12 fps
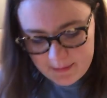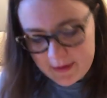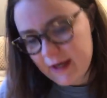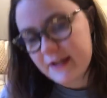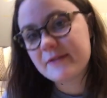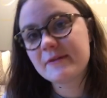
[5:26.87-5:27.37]
The
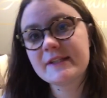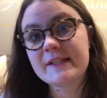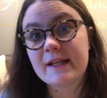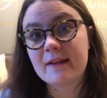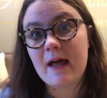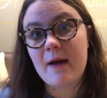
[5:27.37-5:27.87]
next one's
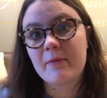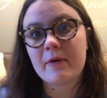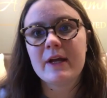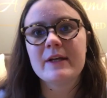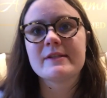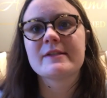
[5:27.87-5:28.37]
the
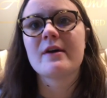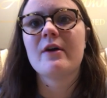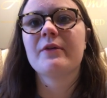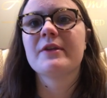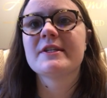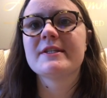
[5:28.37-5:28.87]
elaborate. So
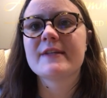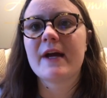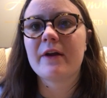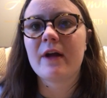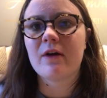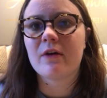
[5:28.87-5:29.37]
the
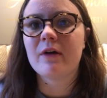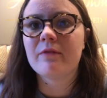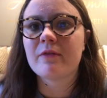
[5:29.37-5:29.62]
desired outcome